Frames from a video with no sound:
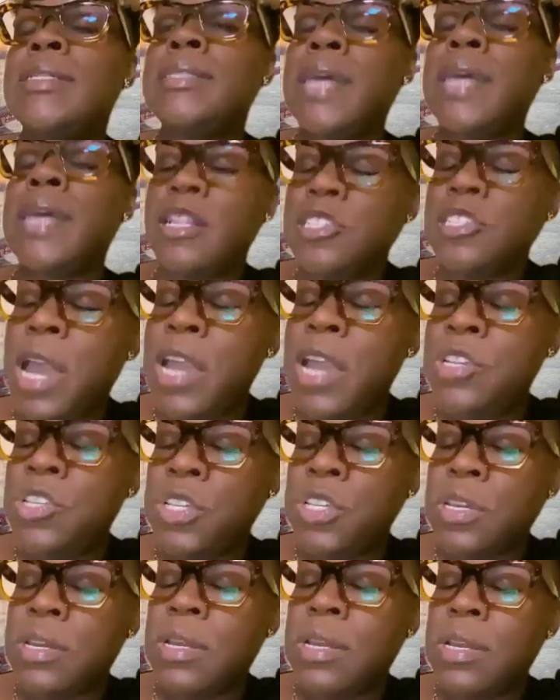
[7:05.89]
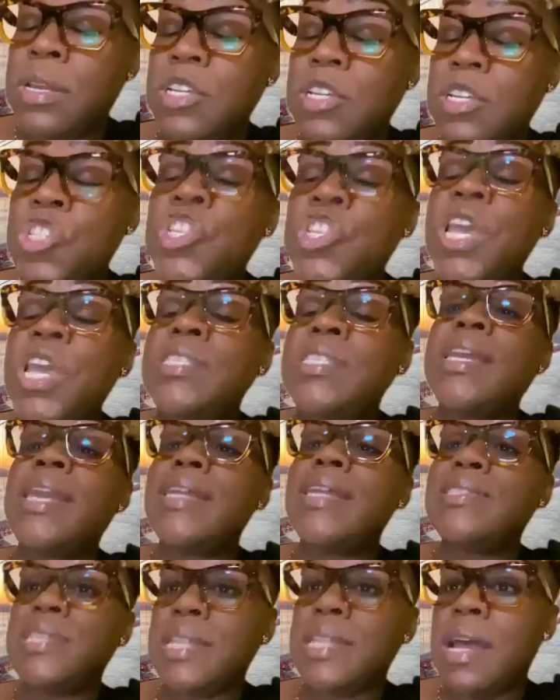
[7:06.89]
tell Tasha she has to
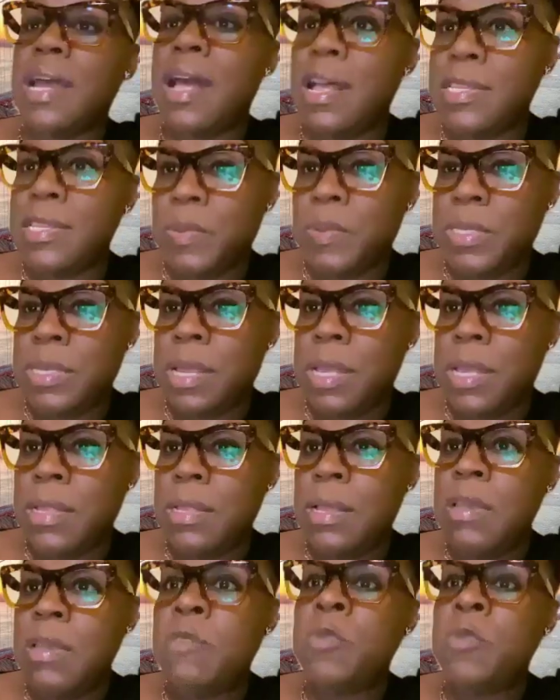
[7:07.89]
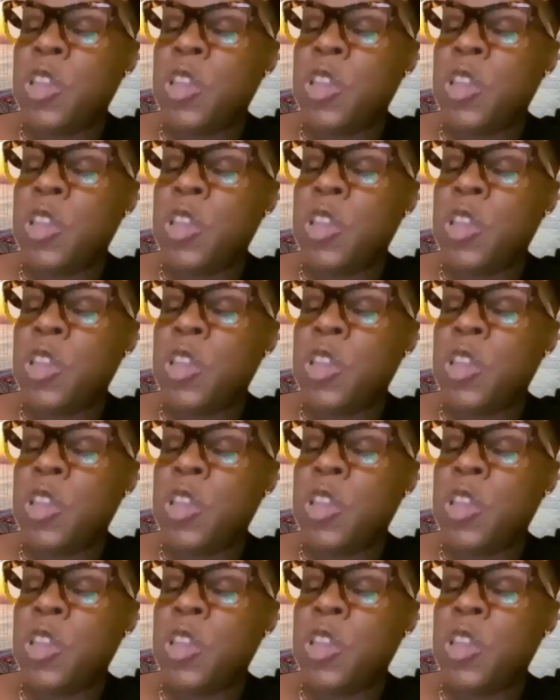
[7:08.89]
get to the hospital